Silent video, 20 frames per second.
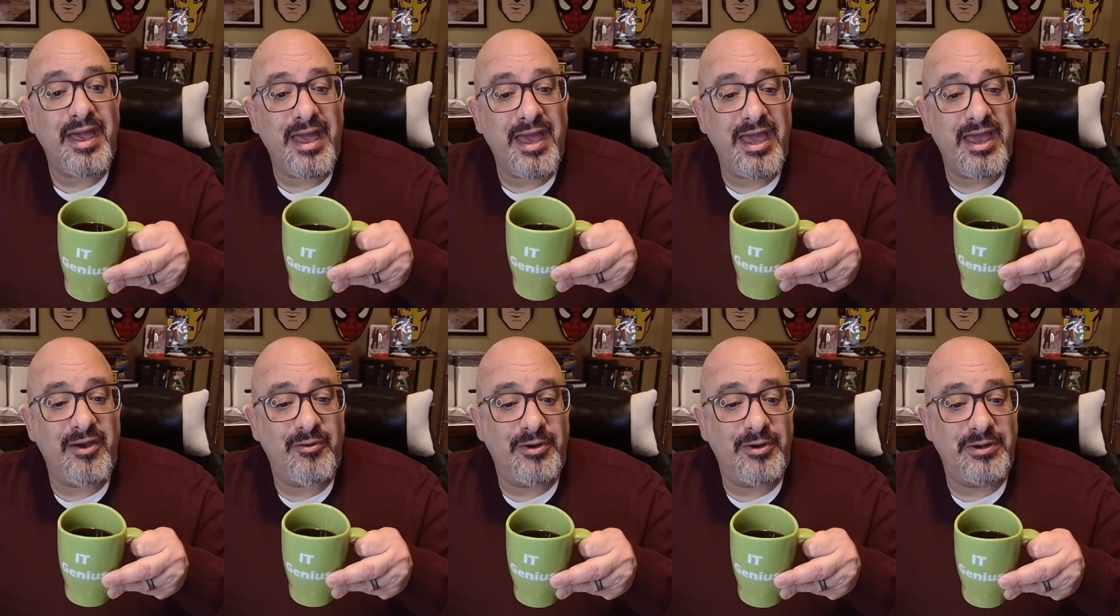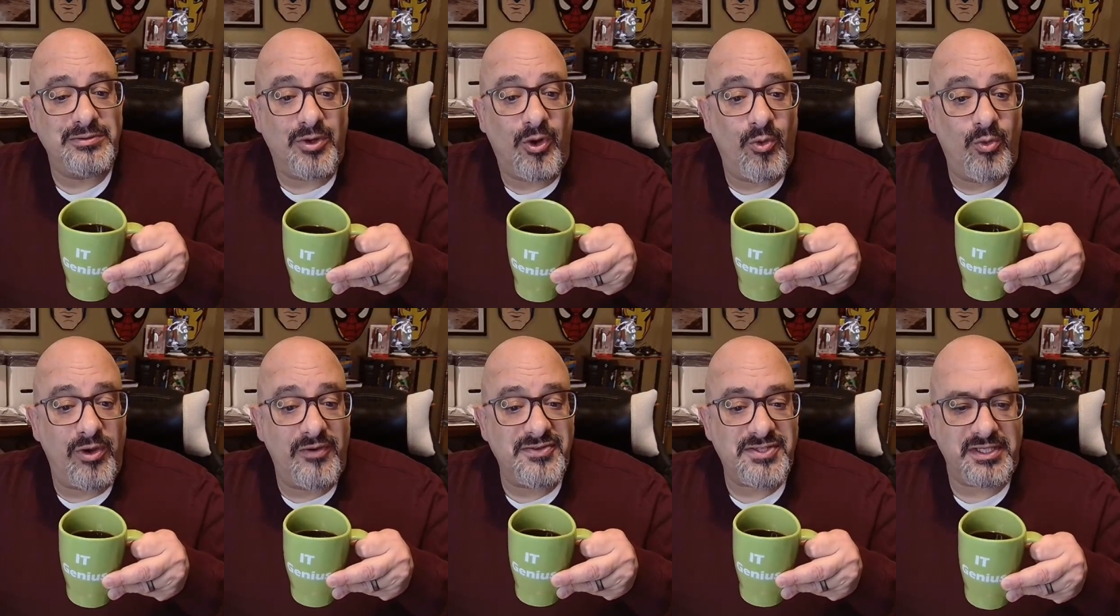Anyone?
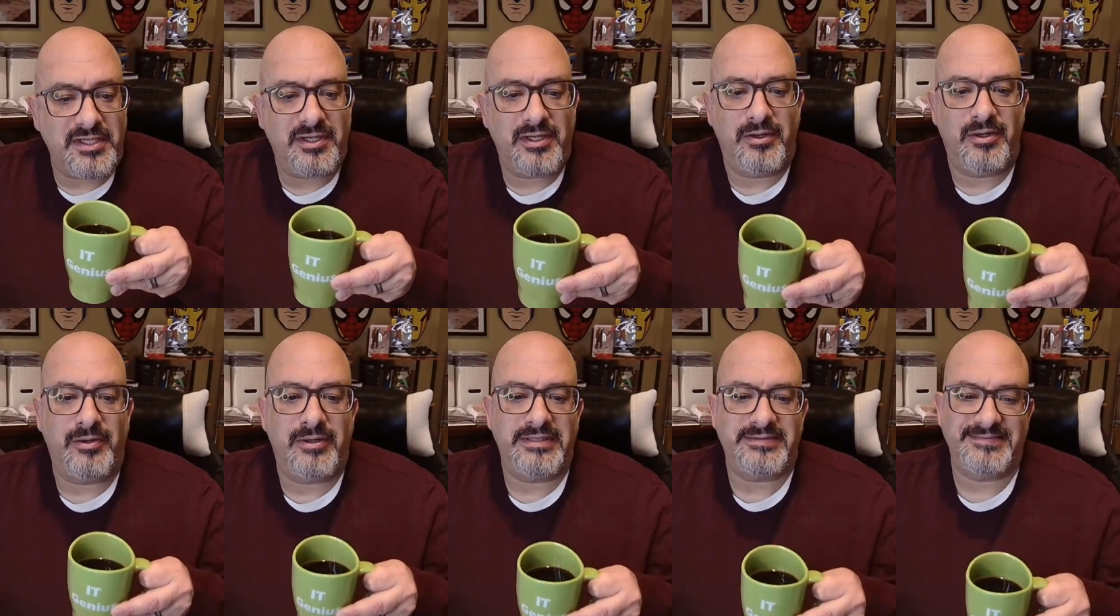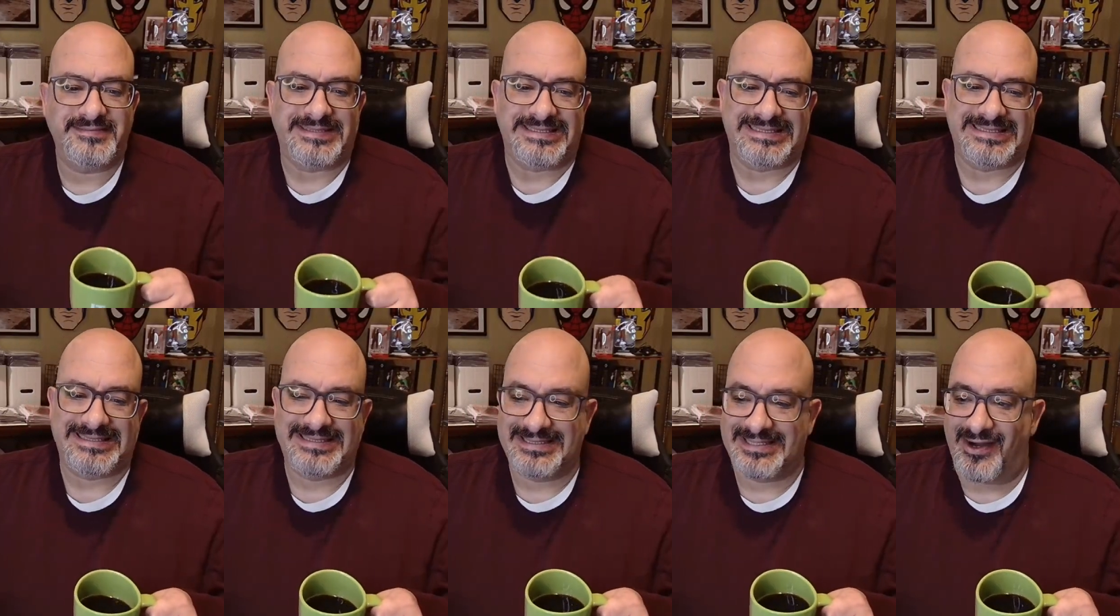Oh, Wolf's here. Oh,
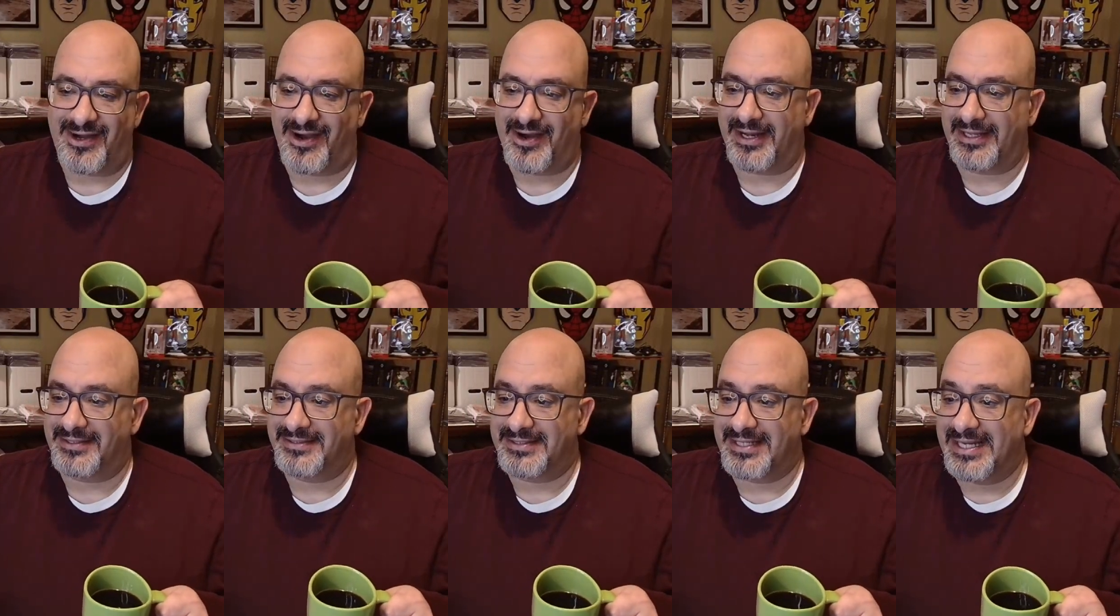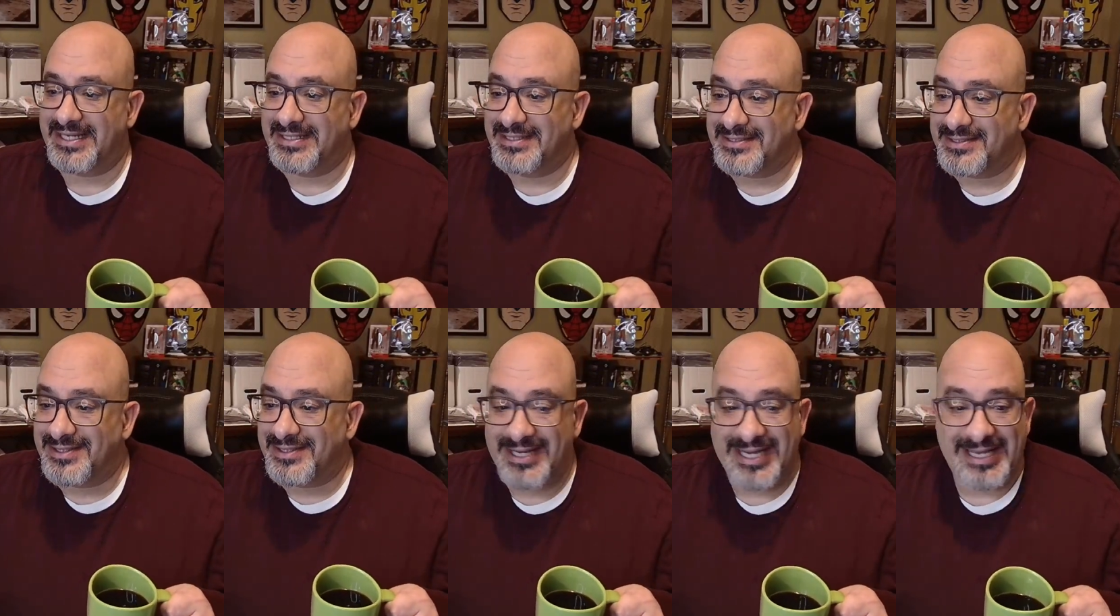darn it.
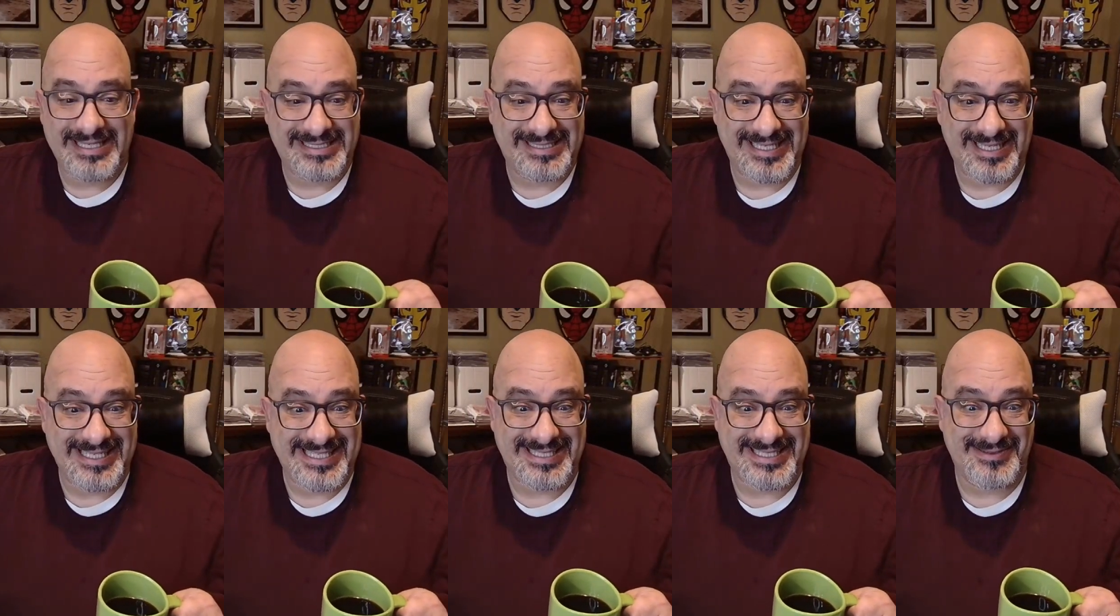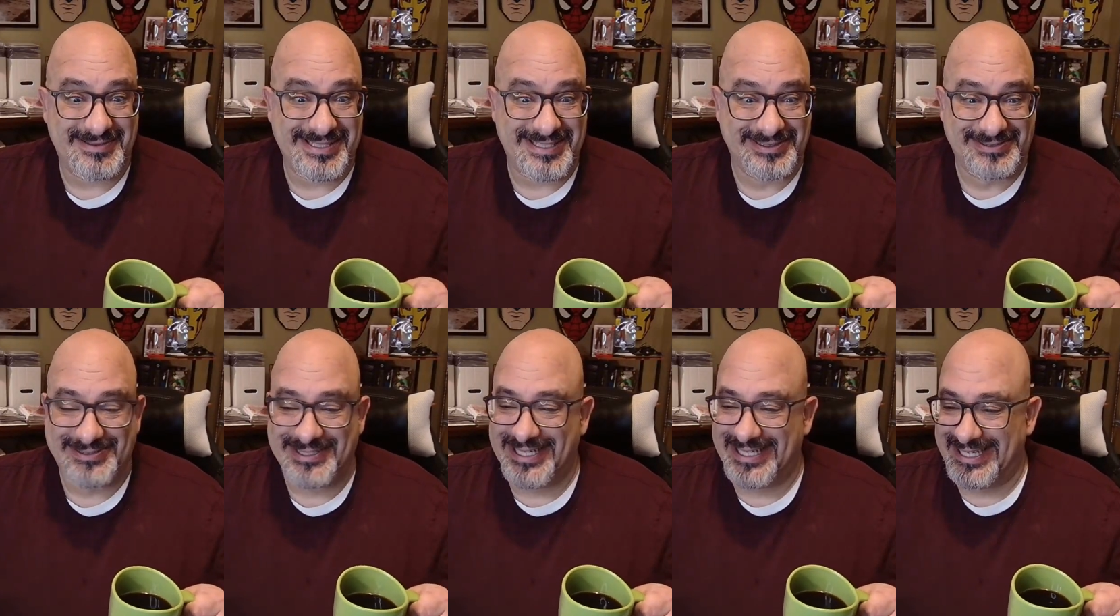I still
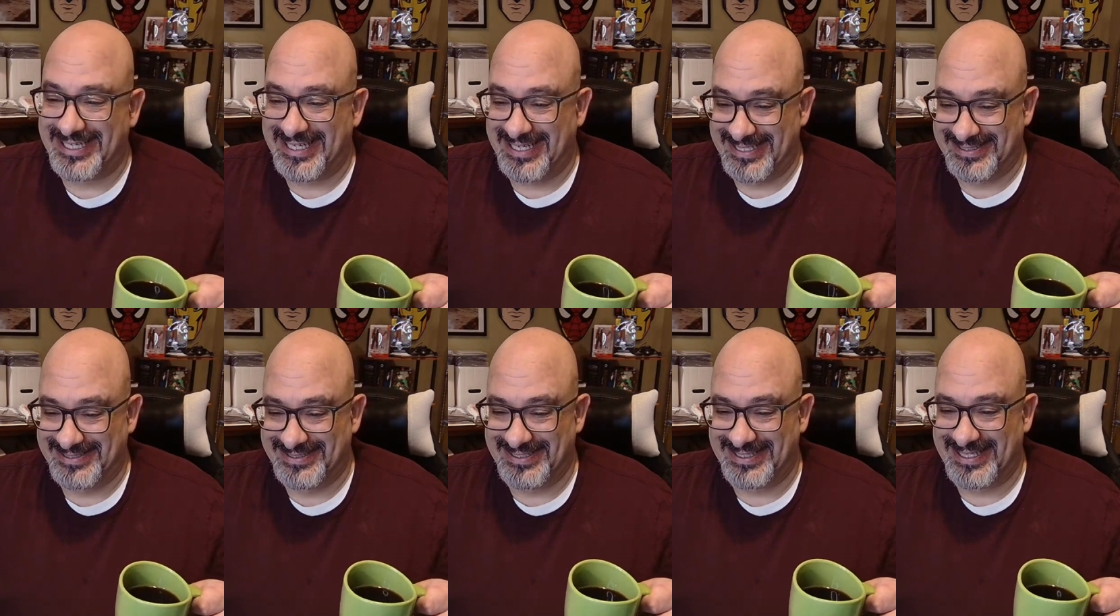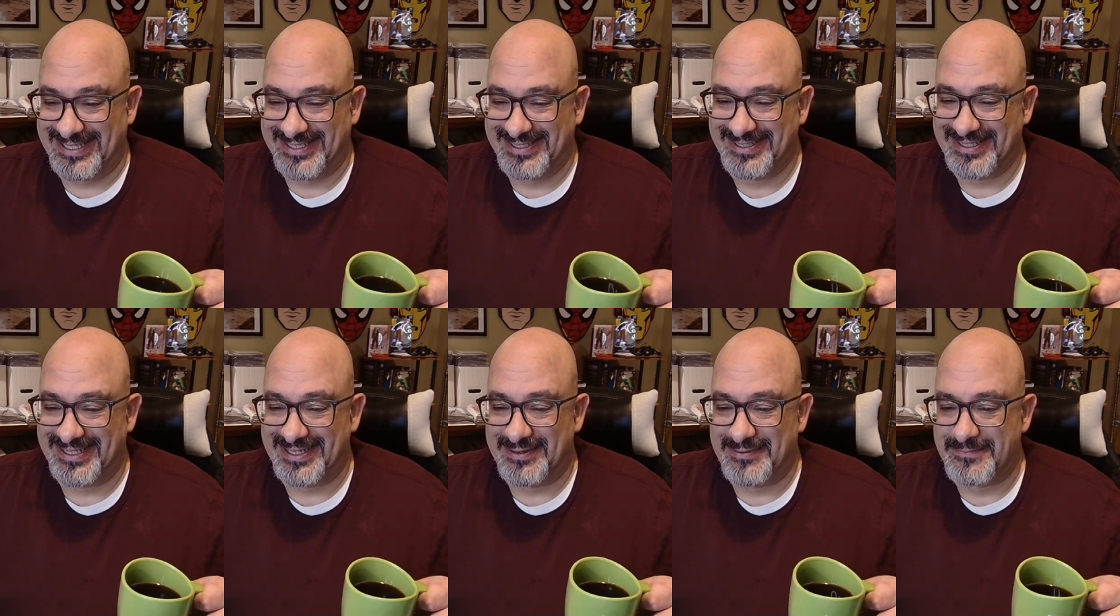wasn't ready yet. Hold on.
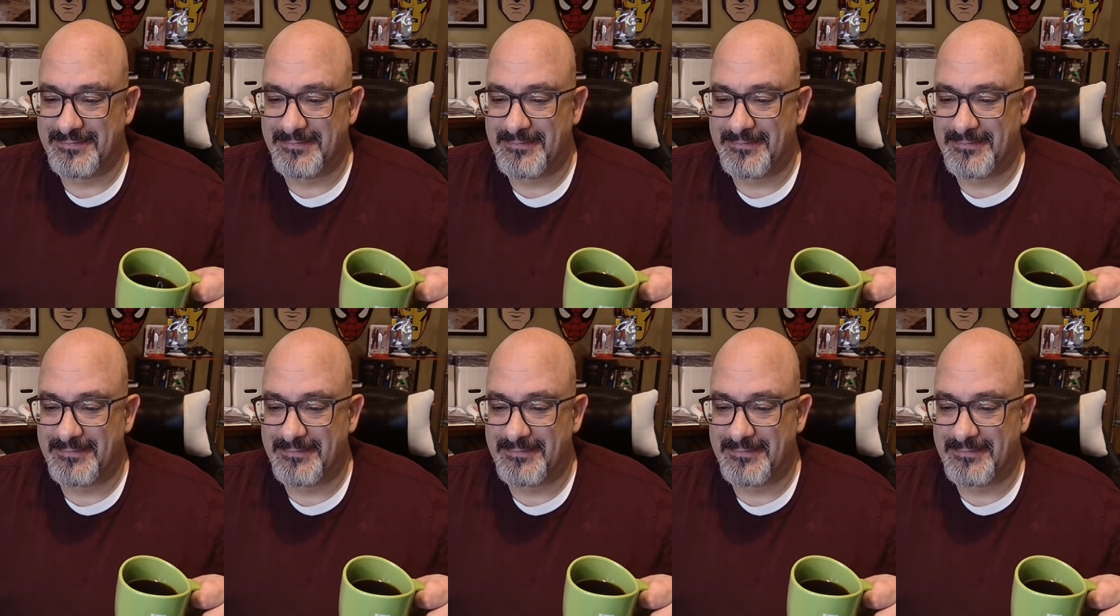Hold on.